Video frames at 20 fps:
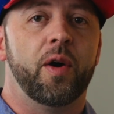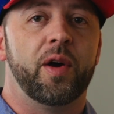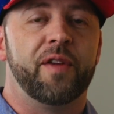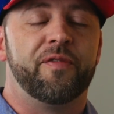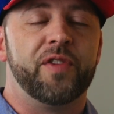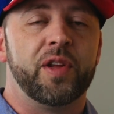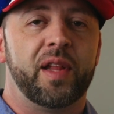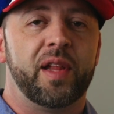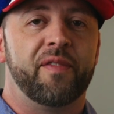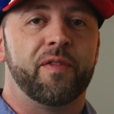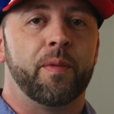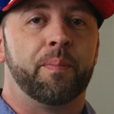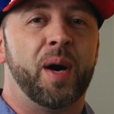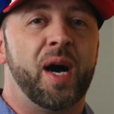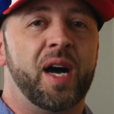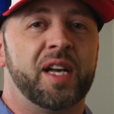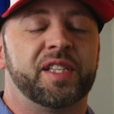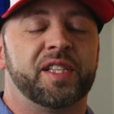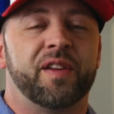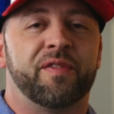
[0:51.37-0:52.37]
And if you leave a
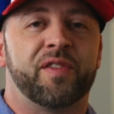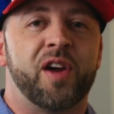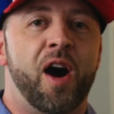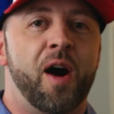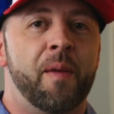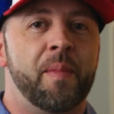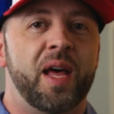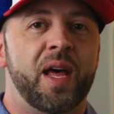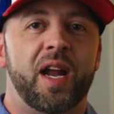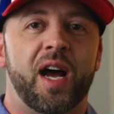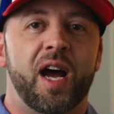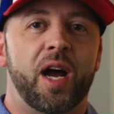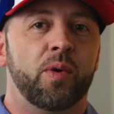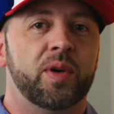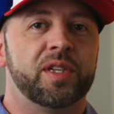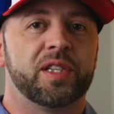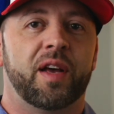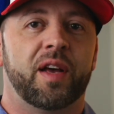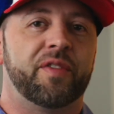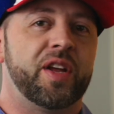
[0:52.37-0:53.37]
positive comment, I
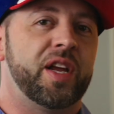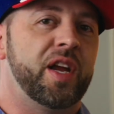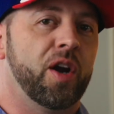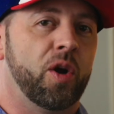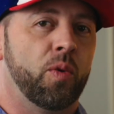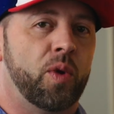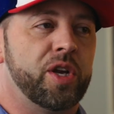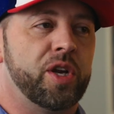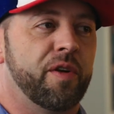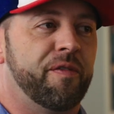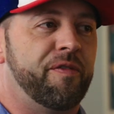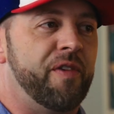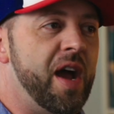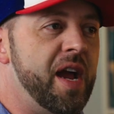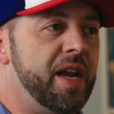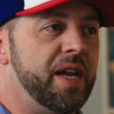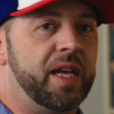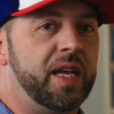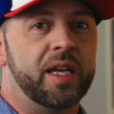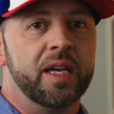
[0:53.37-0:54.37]
always love to hear what you're
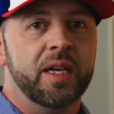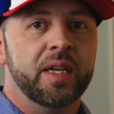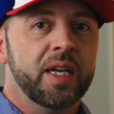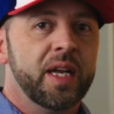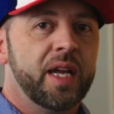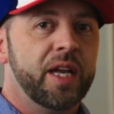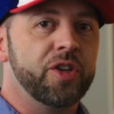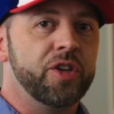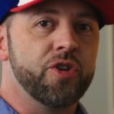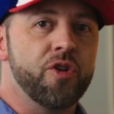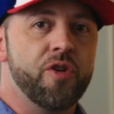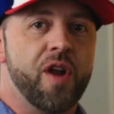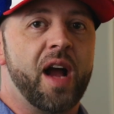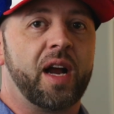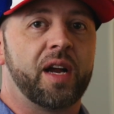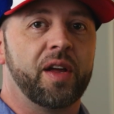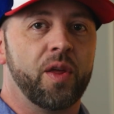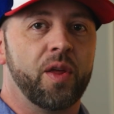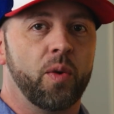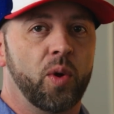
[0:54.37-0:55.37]
finding in your
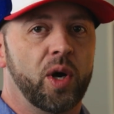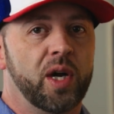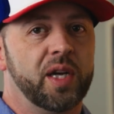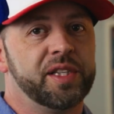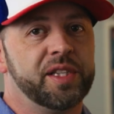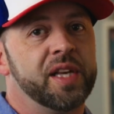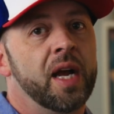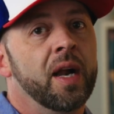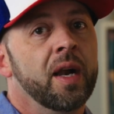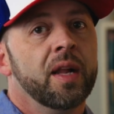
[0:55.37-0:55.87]
neck of the woods.